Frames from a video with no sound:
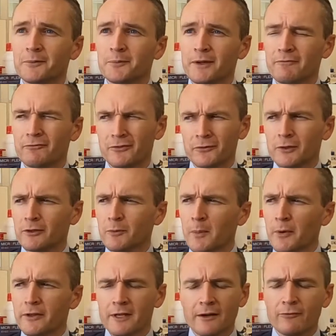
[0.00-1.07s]
But vividly
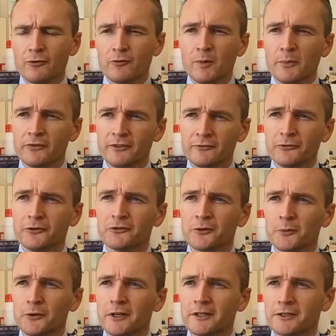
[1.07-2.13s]
remember, I think everyone remembers their first
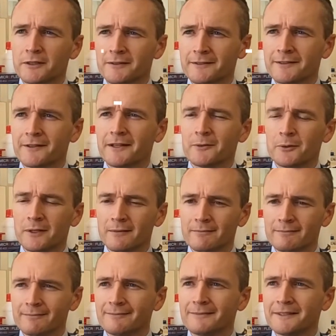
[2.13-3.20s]
operation, so that
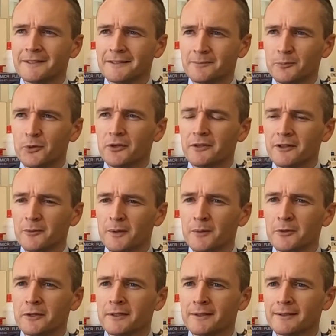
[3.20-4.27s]
one is burned in the
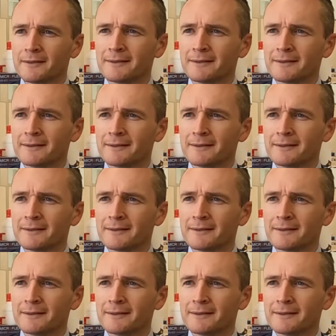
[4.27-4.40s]
memory.